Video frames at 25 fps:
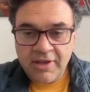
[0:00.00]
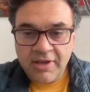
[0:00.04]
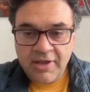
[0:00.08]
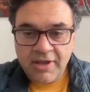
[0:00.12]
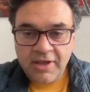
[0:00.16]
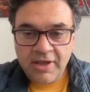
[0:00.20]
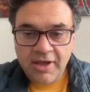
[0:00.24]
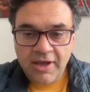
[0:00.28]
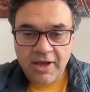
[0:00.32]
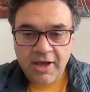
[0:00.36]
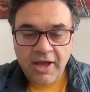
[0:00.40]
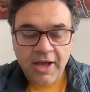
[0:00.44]

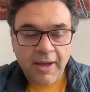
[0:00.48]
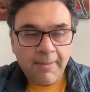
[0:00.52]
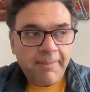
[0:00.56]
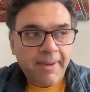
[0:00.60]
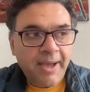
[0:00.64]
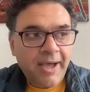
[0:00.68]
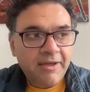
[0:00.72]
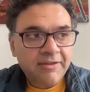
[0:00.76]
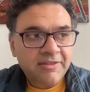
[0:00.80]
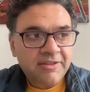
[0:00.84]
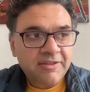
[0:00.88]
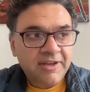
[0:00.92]

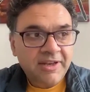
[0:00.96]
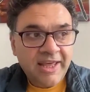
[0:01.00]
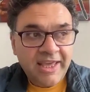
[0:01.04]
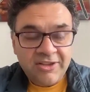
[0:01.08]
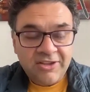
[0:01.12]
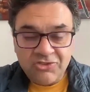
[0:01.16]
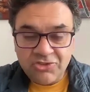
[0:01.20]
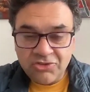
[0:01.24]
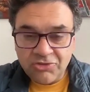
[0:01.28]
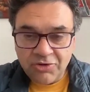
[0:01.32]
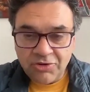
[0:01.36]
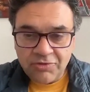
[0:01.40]
about the
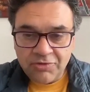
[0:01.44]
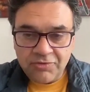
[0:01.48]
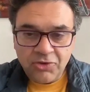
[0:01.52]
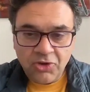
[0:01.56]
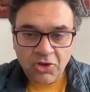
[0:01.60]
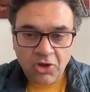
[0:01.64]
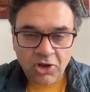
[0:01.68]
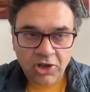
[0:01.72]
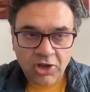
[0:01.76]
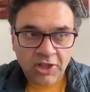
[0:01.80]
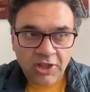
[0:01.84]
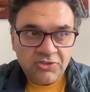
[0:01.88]
nature of
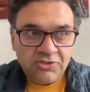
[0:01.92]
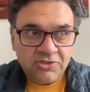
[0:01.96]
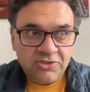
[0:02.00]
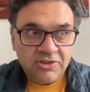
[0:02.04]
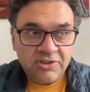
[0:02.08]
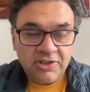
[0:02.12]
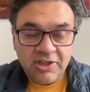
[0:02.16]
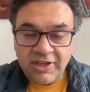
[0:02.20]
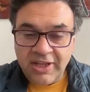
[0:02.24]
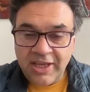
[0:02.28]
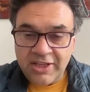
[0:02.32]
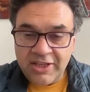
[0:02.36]
knowledge,
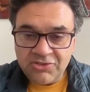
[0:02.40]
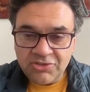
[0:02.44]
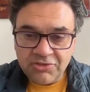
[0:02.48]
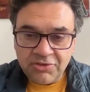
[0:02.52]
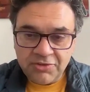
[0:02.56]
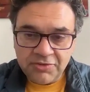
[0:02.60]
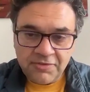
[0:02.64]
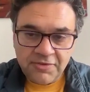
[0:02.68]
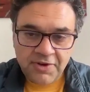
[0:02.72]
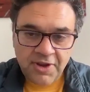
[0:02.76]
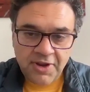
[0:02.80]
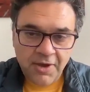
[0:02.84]
the nature
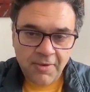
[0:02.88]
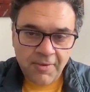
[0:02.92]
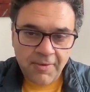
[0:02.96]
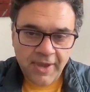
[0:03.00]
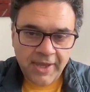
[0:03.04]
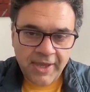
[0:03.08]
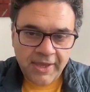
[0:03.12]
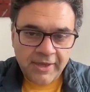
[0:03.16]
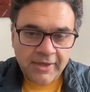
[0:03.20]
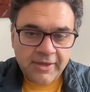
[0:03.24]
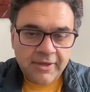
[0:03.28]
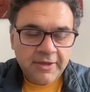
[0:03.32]
of
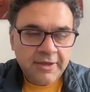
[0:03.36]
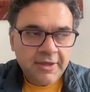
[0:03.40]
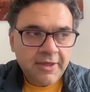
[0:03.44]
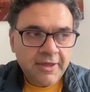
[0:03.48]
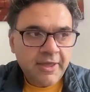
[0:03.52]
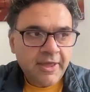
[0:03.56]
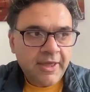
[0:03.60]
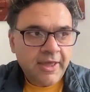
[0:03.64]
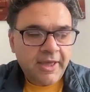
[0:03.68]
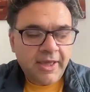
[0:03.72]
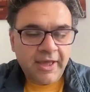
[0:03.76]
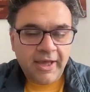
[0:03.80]
knowing,
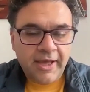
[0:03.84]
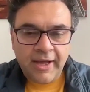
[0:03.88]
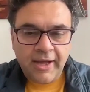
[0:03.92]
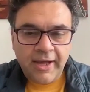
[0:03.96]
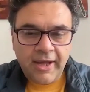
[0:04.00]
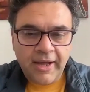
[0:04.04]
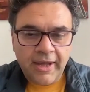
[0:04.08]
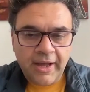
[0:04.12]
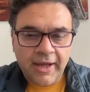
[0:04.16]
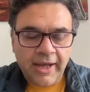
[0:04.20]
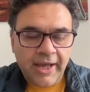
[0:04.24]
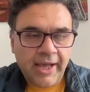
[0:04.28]

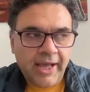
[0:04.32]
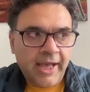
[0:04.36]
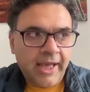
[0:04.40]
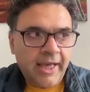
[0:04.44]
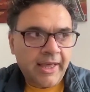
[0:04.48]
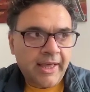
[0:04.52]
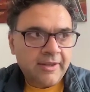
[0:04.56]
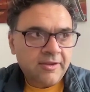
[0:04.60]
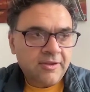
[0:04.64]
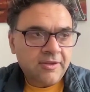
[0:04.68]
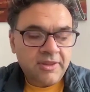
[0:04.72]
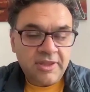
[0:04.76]

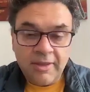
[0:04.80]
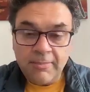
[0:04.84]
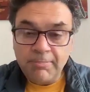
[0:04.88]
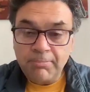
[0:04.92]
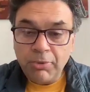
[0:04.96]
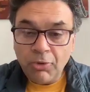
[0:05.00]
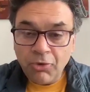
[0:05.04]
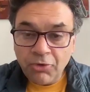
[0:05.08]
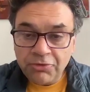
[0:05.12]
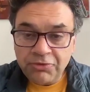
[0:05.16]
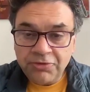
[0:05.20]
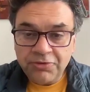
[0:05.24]
and the
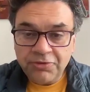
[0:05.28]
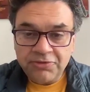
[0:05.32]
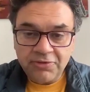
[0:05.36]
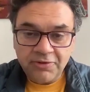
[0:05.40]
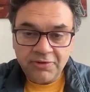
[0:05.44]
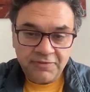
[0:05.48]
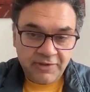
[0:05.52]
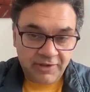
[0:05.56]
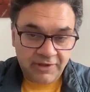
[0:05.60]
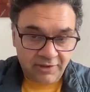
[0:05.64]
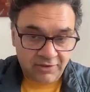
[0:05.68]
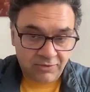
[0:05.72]
importance of
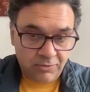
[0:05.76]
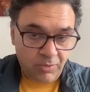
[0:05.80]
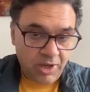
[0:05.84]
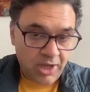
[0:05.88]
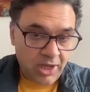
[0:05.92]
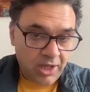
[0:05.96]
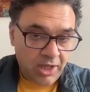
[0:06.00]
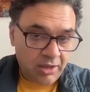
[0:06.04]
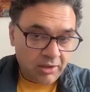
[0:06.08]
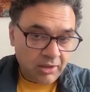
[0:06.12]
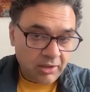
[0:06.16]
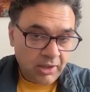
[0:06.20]
it as
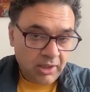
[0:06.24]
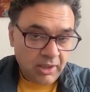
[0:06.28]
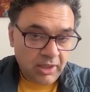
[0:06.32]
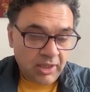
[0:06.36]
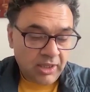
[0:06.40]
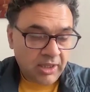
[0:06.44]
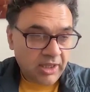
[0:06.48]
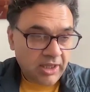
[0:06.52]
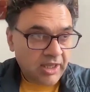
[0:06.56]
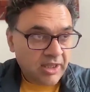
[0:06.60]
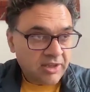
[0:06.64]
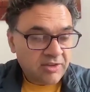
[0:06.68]
well,
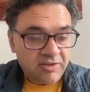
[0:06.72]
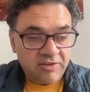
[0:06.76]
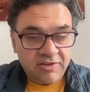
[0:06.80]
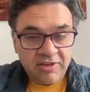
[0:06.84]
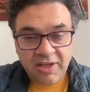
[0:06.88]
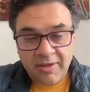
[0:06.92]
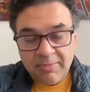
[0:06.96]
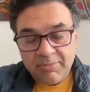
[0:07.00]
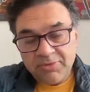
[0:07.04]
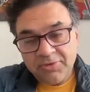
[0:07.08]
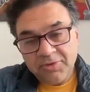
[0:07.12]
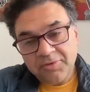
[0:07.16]
in
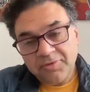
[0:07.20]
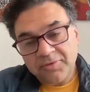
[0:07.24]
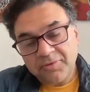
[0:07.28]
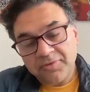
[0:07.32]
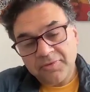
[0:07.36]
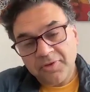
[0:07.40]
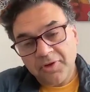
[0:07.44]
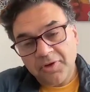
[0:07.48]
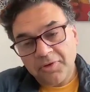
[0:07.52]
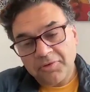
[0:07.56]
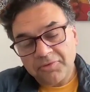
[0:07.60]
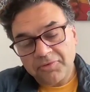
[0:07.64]
terms of
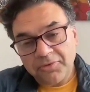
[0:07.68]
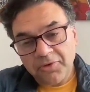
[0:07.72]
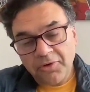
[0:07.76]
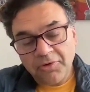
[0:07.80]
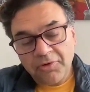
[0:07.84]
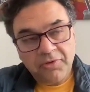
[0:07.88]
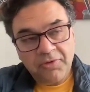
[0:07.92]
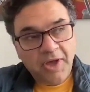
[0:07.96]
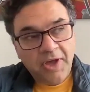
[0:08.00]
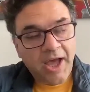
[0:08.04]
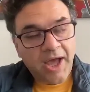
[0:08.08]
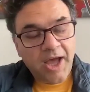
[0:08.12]

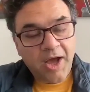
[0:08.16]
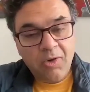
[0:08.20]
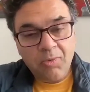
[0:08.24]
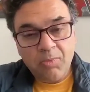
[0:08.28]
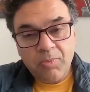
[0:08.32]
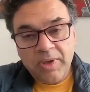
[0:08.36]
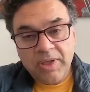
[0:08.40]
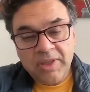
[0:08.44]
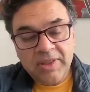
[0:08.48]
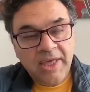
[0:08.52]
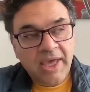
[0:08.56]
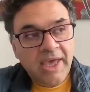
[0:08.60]
how
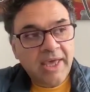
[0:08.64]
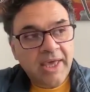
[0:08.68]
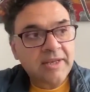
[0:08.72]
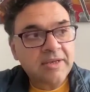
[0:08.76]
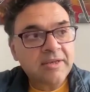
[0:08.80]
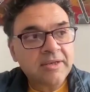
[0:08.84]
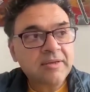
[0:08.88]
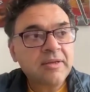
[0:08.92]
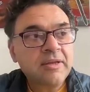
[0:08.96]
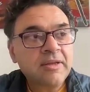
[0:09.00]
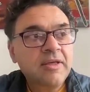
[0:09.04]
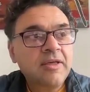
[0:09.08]
we
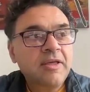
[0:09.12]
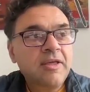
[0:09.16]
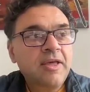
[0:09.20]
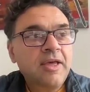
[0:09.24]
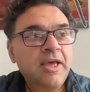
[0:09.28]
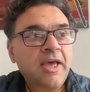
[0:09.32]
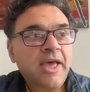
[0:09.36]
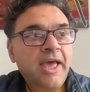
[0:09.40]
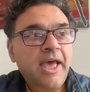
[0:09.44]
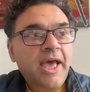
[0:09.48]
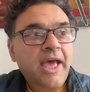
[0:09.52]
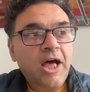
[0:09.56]
then
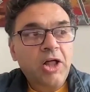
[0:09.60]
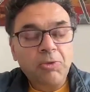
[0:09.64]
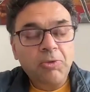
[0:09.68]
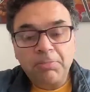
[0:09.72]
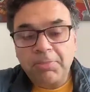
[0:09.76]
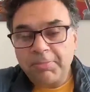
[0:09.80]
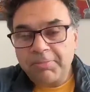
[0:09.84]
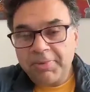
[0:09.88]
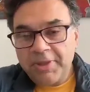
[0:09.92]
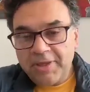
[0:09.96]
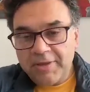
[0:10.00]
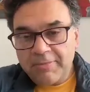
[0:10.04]

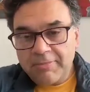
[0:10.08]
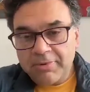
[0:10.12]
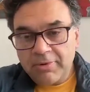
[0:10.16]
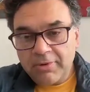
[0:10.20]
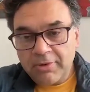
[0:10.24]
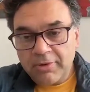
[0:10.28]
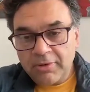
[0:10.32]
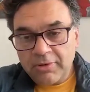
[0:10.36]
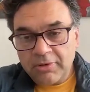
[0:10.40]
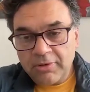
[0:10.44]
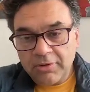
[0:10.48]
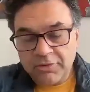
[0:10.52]
help
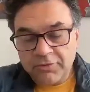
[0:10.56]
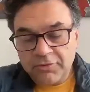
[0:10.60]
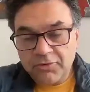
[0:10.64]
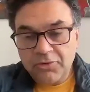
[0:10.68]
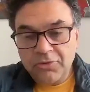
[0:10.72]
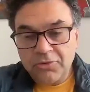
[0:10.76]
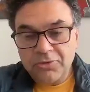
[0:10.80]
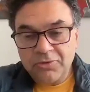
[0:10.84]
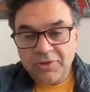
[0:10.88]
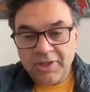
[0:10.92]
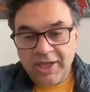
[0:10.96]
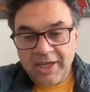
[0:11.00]
people
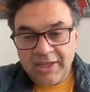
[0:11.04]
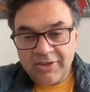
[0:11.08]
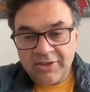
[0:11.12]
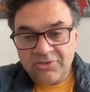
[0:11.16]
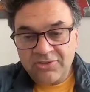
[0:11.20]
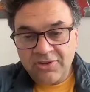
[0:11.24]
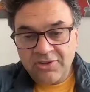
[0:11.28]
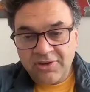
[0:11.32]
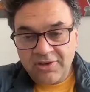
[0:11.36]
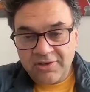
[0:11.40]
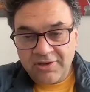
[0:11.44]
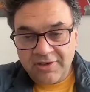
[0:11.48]
through their
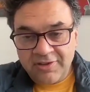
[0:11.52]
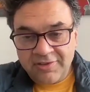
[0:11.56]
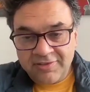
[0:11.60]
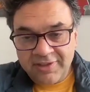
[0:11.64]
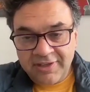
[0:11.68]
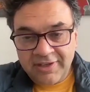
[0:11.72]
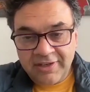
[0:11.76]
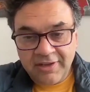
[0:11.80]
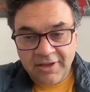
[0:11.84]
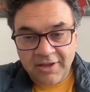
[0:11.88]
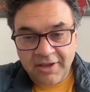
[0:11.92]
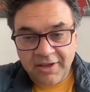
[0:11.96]
journeys
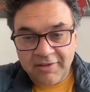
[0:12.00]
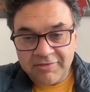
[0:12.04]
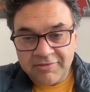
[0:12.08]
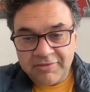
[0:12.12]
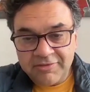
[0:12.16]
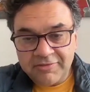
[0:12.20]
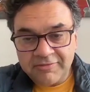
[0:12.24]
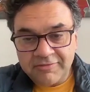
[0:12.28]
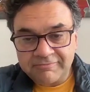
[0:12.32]
in life.